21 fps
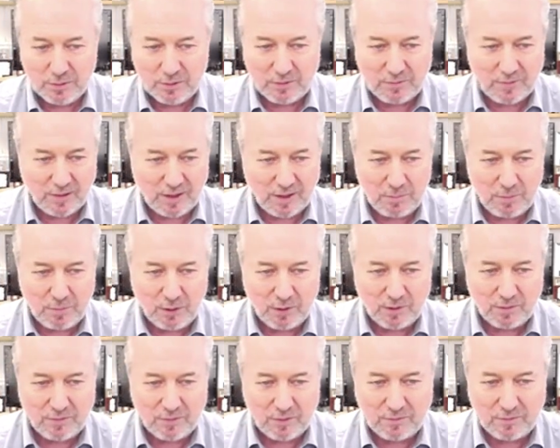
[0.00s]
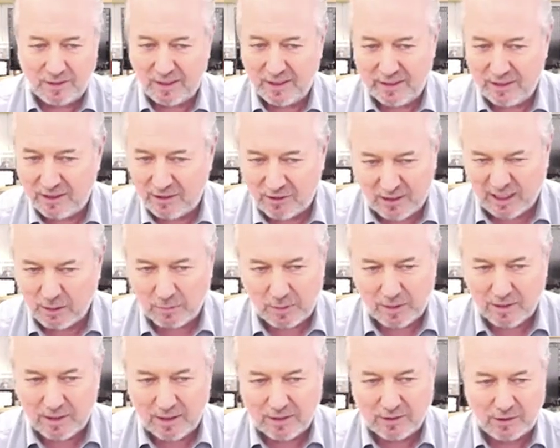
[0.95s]
It's a very beautiful, very
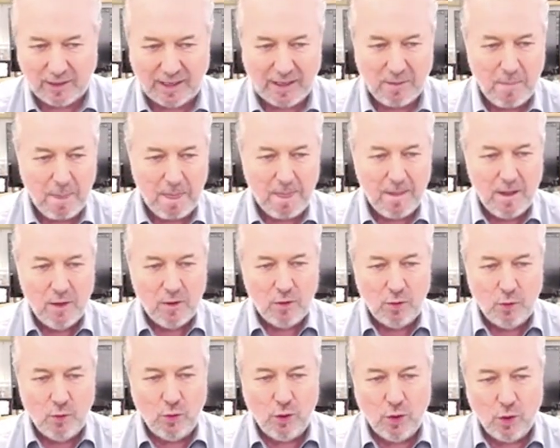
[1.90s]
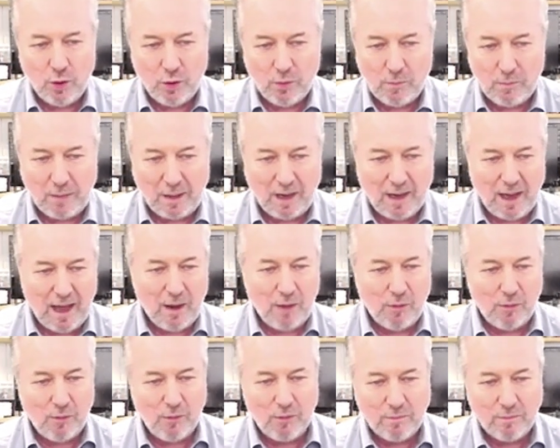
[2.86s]
incredible country. Hugo
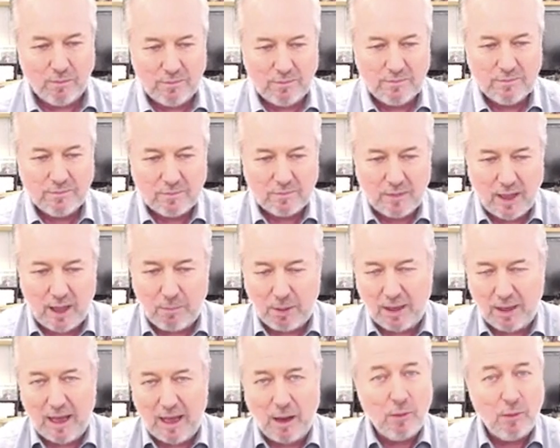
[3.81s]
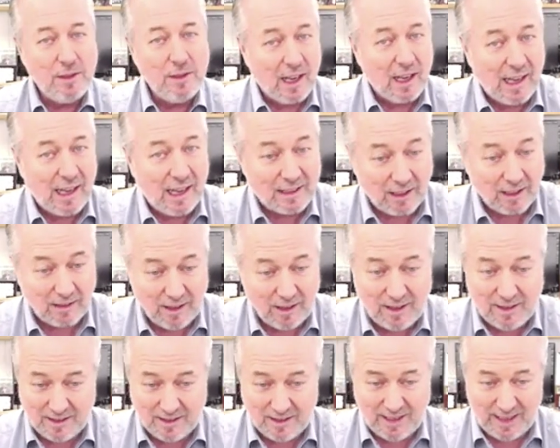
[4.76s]
Palau. Ah, Palau is a
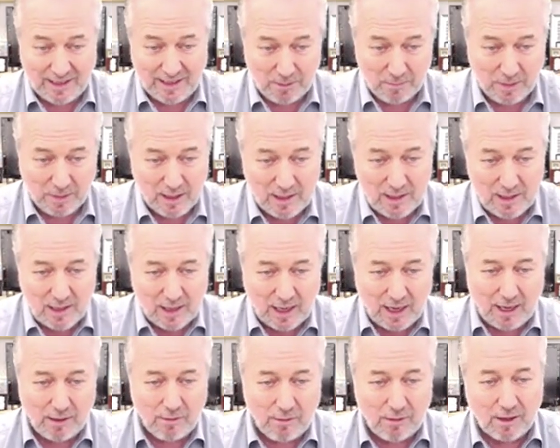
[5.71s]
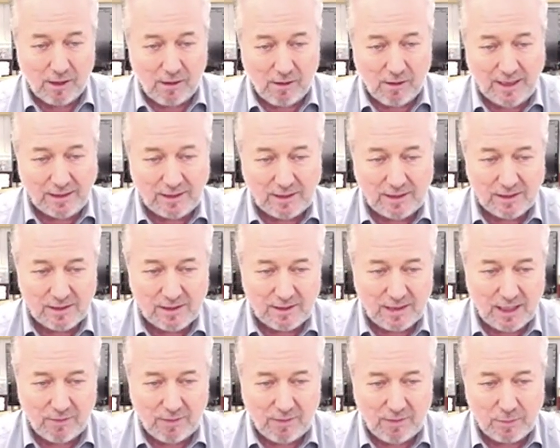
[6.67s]
Catalan name. I regret
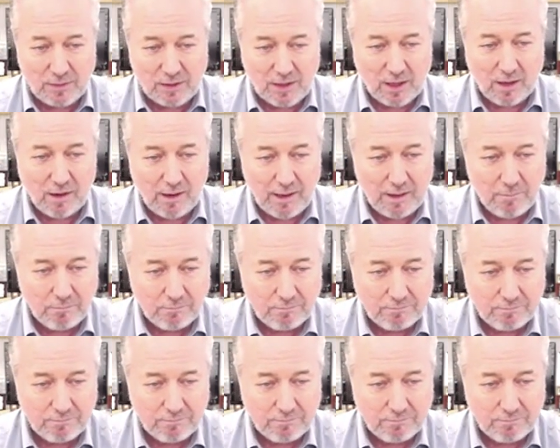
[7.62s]
instead of I'm sorry.